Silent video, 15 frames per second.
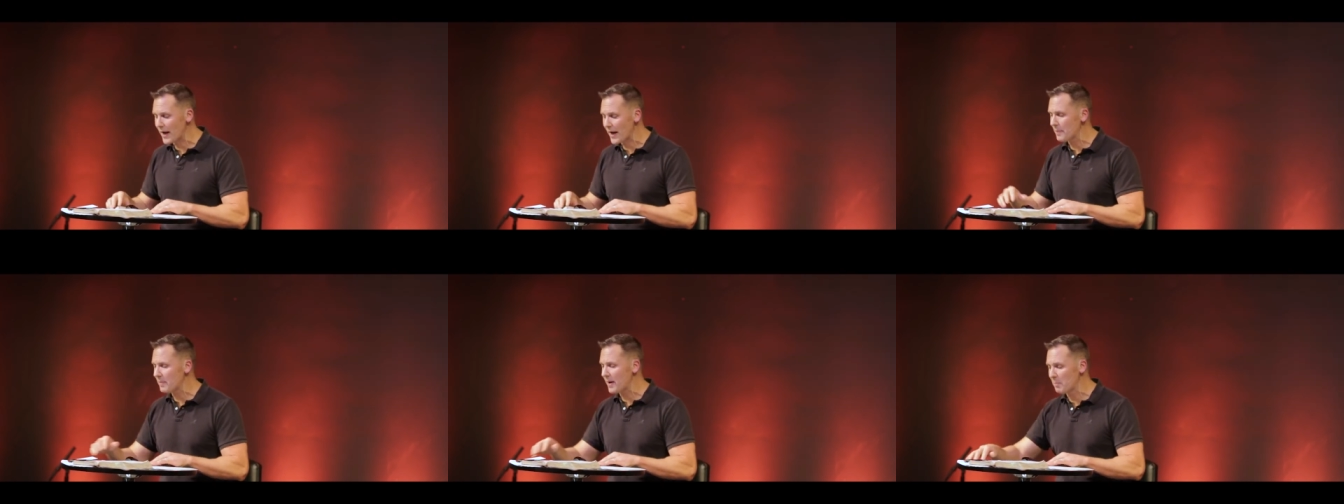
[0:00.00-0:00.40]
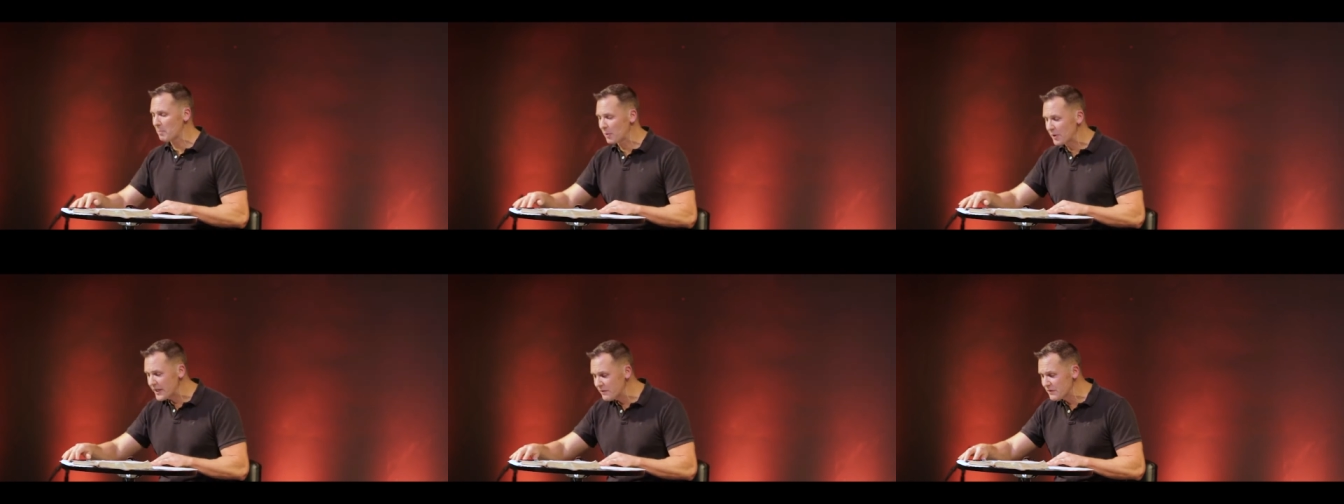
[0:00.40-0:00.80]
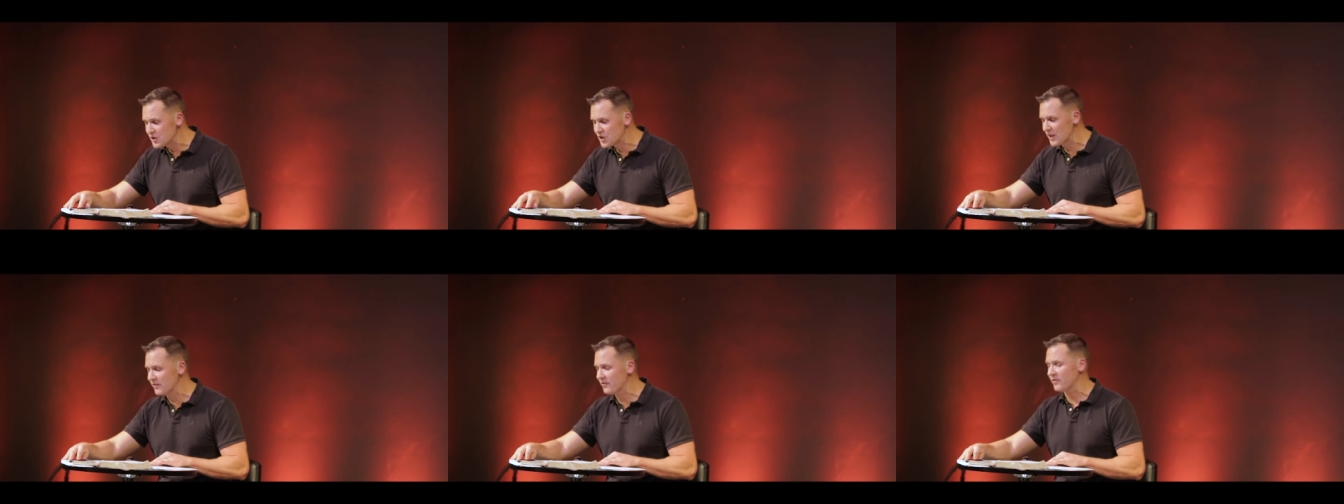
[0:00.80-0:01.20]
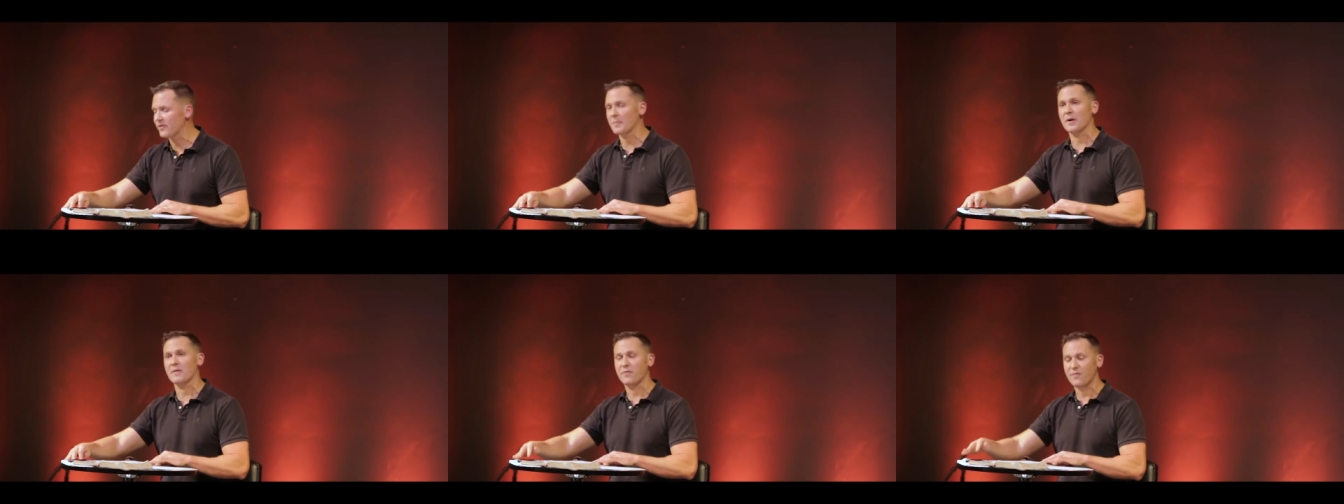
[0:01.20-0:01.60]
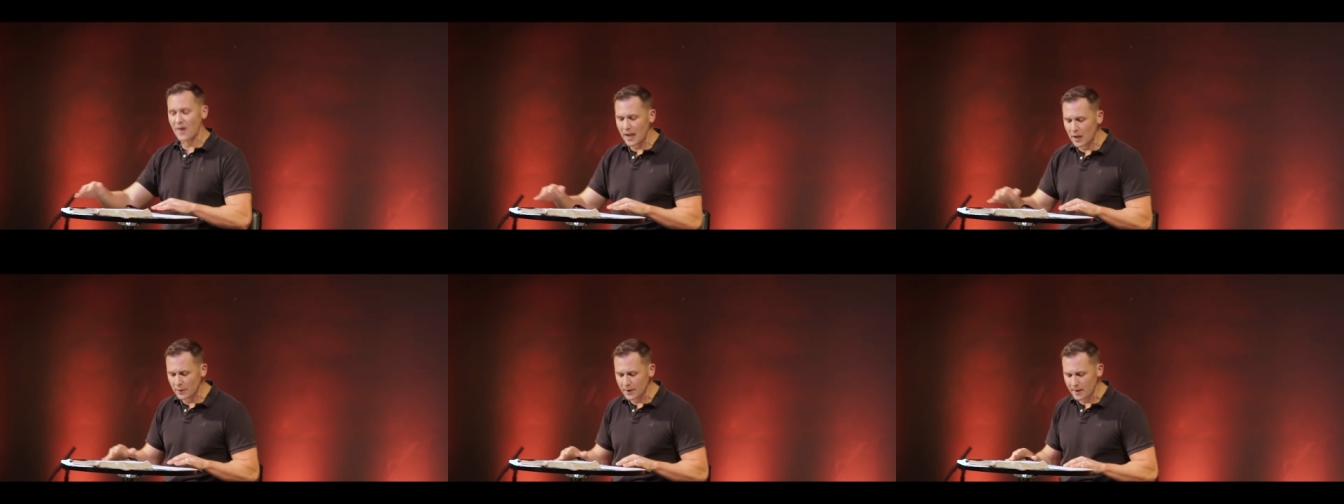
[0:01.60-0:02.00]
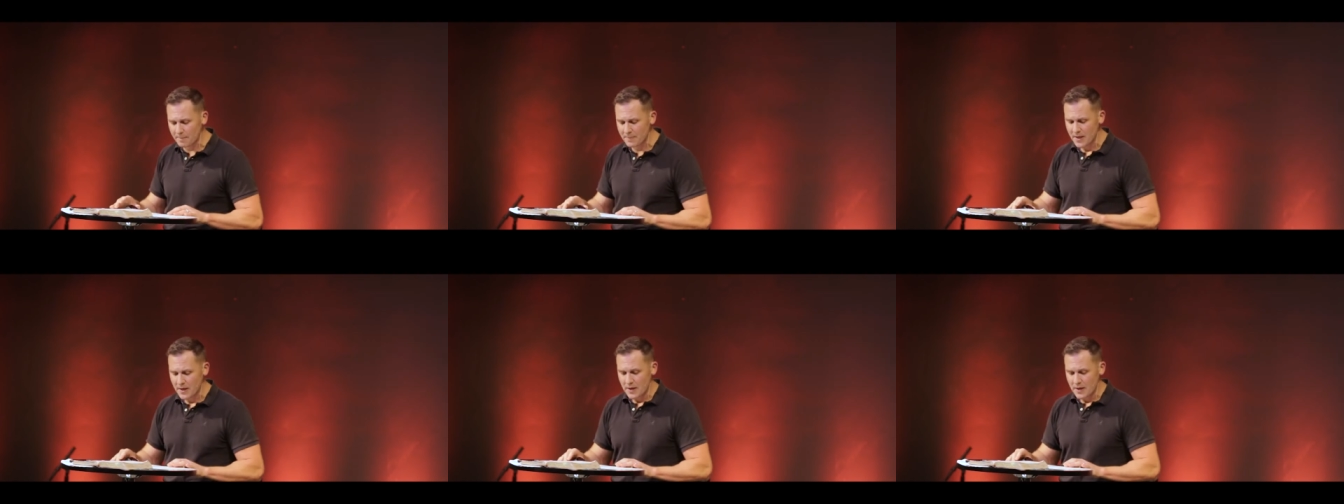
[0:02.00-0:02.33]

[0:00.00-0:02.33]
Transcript: I, I believe in Jesus, I'm going to follow him.